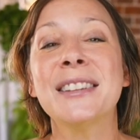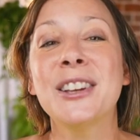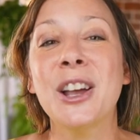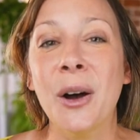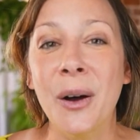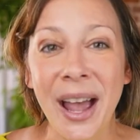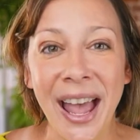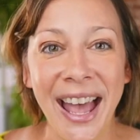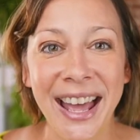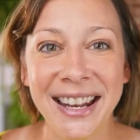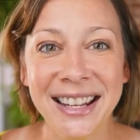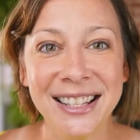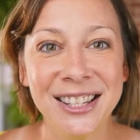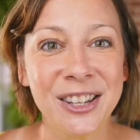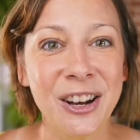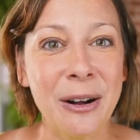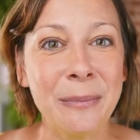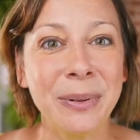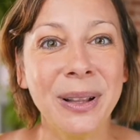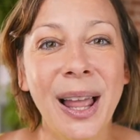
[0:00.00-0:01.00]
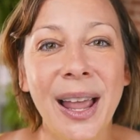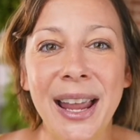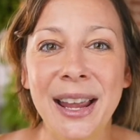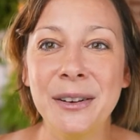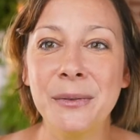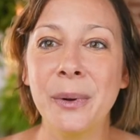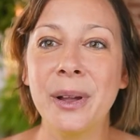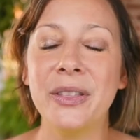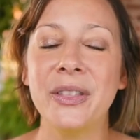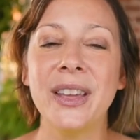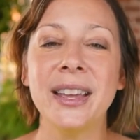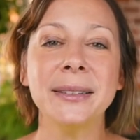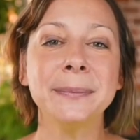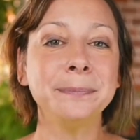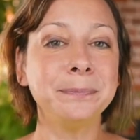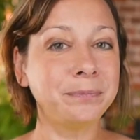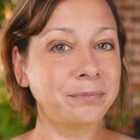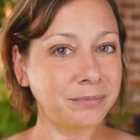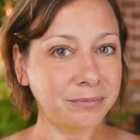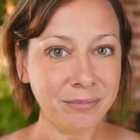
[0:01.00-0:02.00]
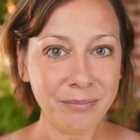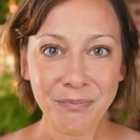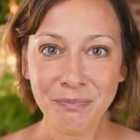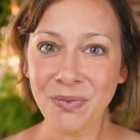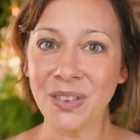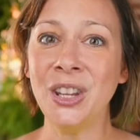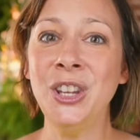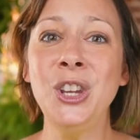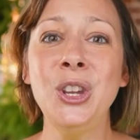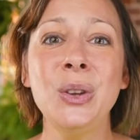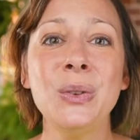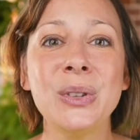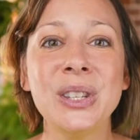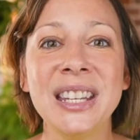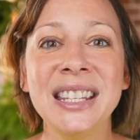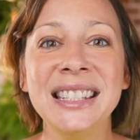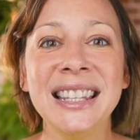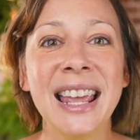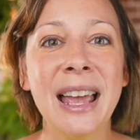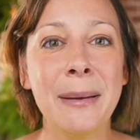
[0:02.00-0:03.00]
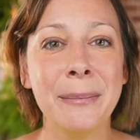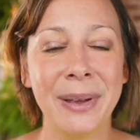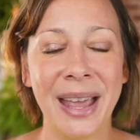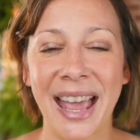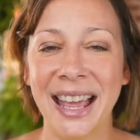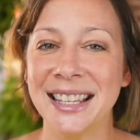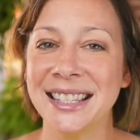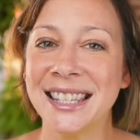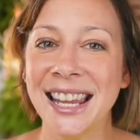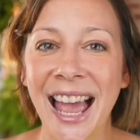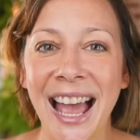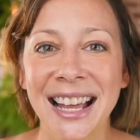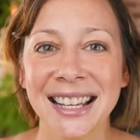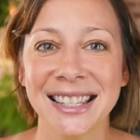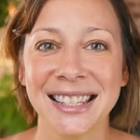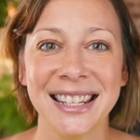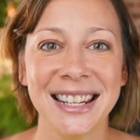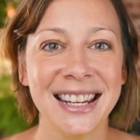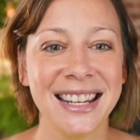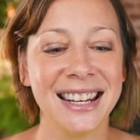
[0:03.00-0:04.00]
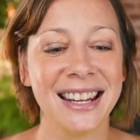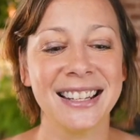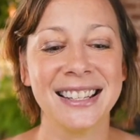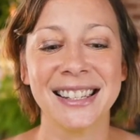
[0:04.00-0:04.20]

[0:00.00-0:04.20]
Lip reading: go ahead and start playing with it, using them and testing.